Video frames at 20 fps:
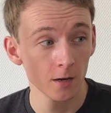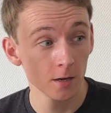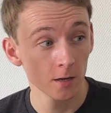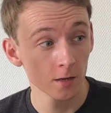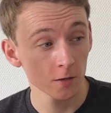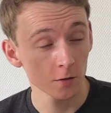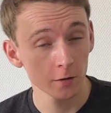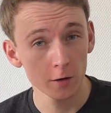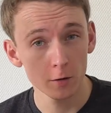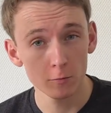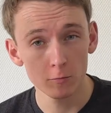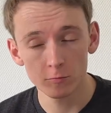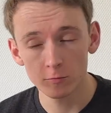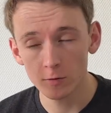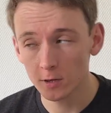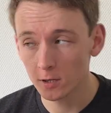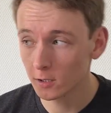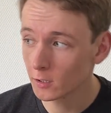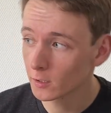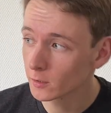So here we're
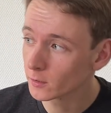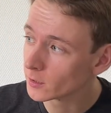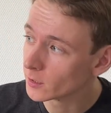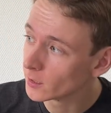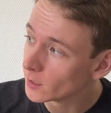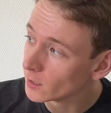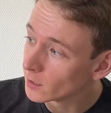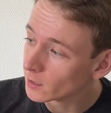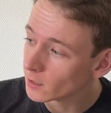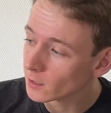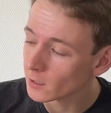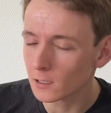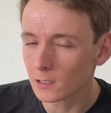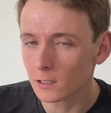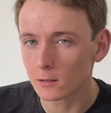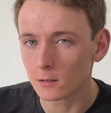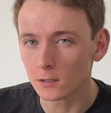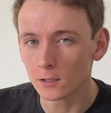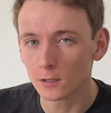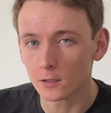running on
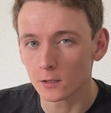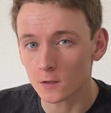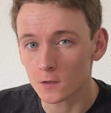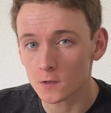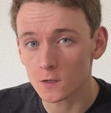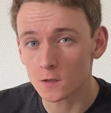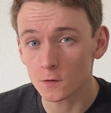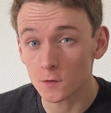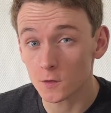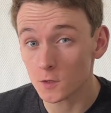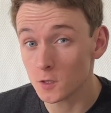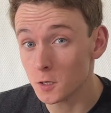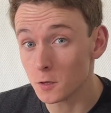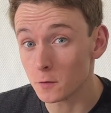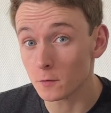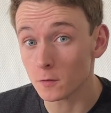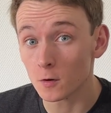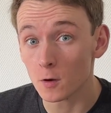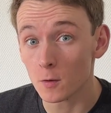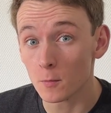Clear Linux, so see
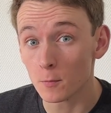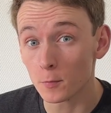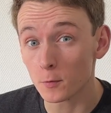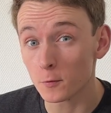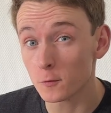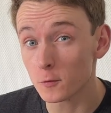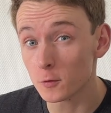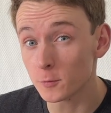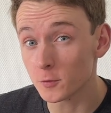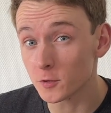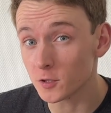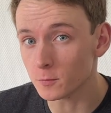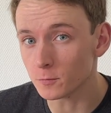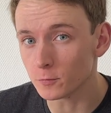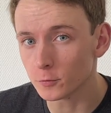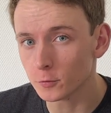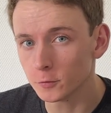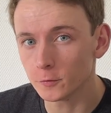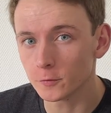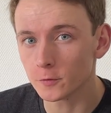if performance
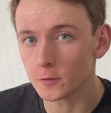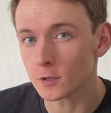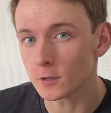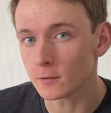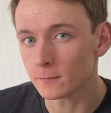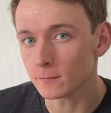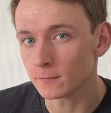improves.